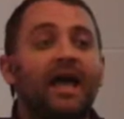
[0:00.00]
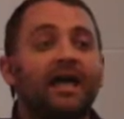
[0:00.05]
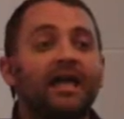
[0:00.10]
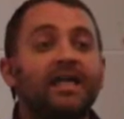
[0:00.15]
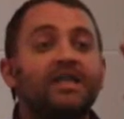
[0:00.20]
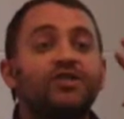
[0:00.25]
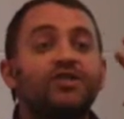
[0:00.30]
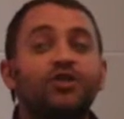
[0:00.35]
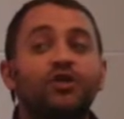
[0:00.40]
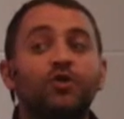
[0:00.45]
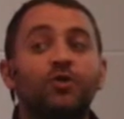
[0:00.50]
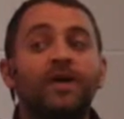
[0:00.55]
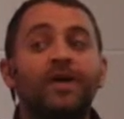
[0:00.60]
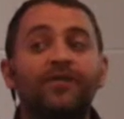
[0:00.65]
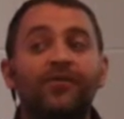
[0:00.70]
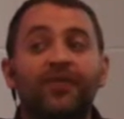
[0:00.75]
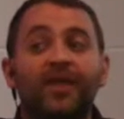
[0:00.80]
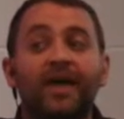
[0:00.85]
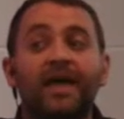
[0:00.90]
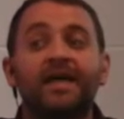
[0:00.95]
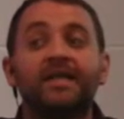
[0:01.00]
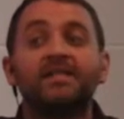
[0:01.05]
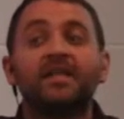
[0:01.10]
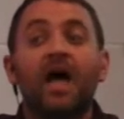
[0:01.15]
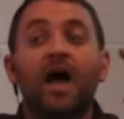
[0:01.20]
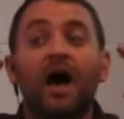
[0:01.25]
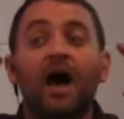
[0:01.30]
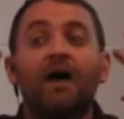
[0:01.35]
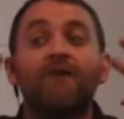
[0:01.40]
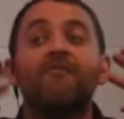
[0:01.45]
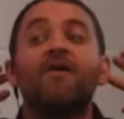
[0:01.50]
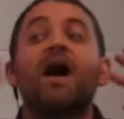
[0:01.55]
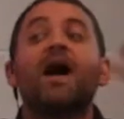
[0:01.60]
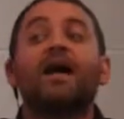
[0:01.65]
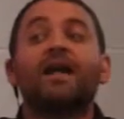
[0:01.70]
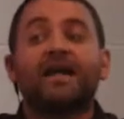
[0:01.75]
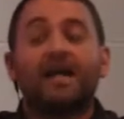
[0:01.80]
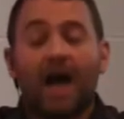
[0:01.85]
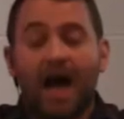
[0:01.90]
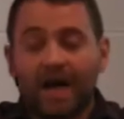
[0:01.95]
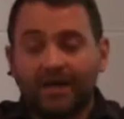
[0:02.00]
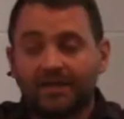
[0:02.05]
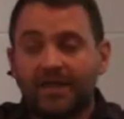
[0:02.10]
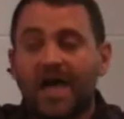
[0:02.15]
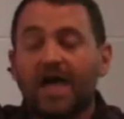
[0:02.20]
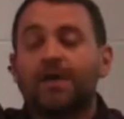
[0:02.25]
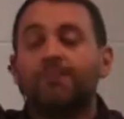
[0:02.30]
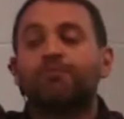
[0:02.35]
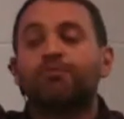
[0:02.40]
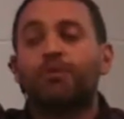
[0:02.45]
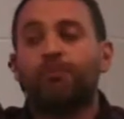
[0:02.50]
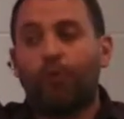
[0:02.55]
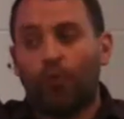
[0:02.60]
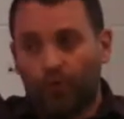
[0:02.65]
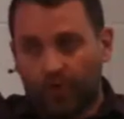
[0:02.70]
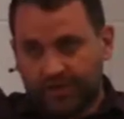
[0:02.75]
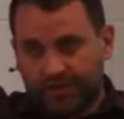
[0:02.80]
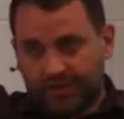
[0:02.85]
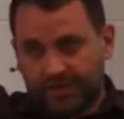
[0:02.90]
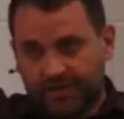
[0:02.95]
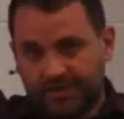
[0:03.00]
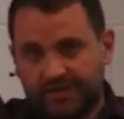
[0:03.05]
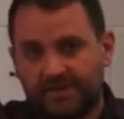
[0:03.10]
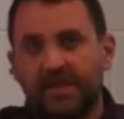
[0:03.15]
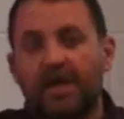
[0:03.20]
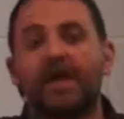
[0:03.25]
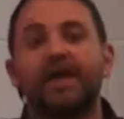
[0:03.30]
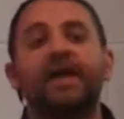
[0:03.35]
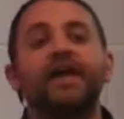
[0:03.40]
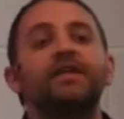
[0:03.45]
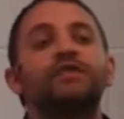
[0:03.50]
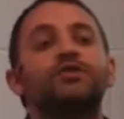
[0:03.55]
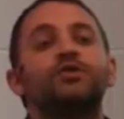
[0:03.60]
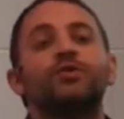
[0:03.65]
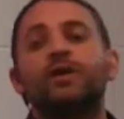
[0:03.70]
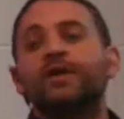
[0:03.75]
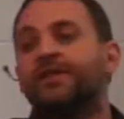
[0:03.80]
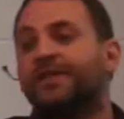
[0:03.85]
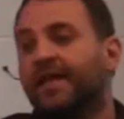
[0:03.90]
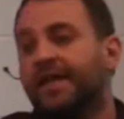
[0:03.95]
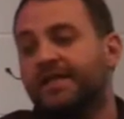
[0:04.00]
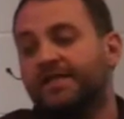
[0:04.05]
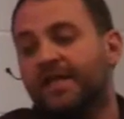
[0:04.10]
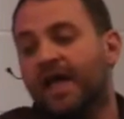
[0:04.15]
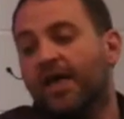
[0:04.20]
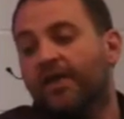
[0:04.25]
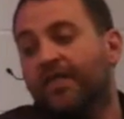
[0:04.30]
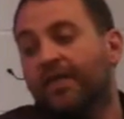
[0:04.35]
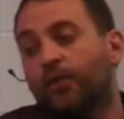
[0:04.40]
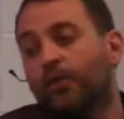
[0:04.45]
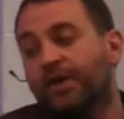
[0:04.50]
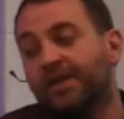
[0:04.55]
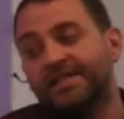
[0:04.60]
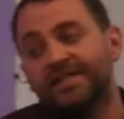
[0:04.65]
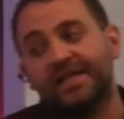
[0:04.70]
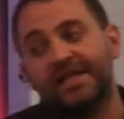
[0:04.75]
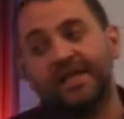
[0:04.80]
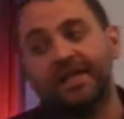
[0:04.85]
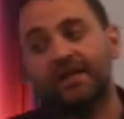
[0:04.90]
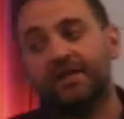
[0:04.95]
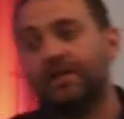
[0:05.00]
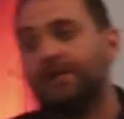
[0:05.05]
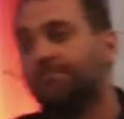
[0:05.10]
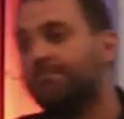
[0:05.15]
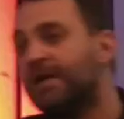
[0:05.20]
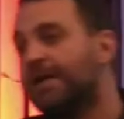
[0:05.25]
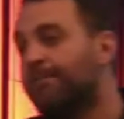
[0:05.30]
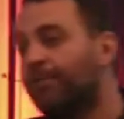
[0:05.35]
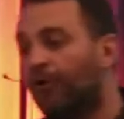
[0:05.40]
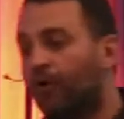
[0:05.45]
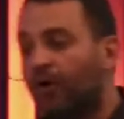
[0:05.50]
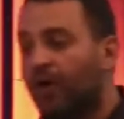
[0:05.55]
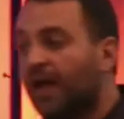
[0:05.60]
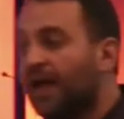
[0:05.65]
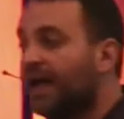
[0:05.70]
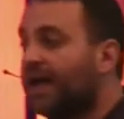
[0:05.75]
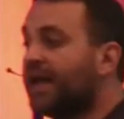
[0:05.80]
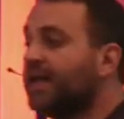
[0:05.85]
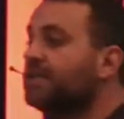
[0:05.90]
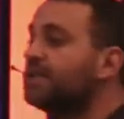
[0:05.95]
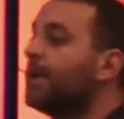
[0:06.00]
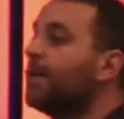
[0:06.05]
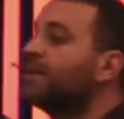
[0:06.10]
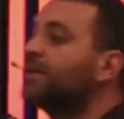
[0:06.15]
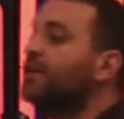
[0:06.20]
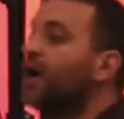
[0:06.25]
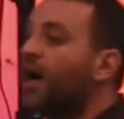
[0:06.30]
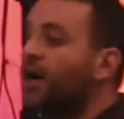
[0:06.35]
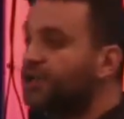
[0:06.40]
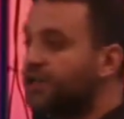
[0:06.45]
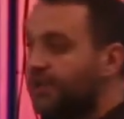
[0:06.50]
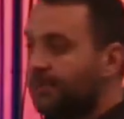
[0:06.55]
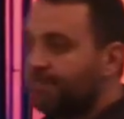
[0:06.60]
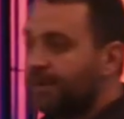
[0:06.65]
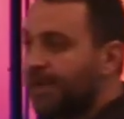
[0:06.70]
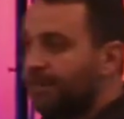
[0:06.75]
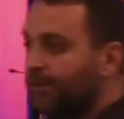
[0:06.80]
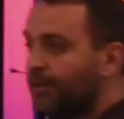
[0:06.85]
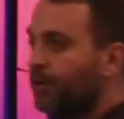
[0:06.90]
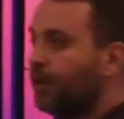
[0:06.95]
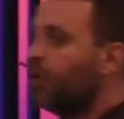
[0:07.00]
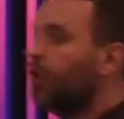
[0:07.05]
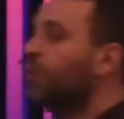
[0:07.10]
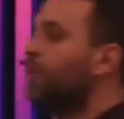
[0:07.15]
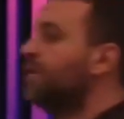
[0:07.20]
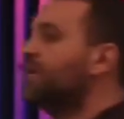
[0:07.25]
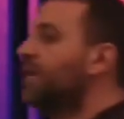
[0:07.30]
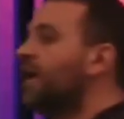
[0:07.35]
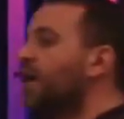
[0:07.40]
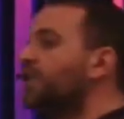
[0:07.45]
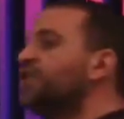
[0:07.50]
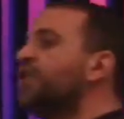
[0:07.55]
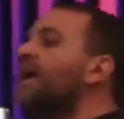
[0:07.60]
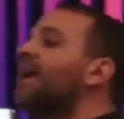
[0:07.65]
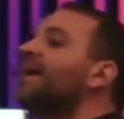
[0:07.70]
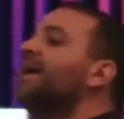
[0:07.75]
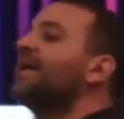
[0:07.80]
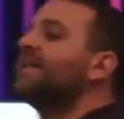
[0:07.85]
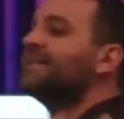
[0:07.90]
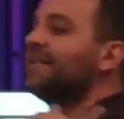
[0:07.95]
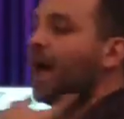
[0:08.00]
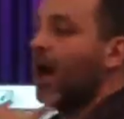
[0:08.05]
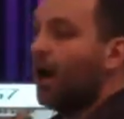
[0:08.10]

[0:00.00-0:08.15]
and he's doing things of godlike proportions. He's doing things that where he's healing people, he's touching people no one would touch, he's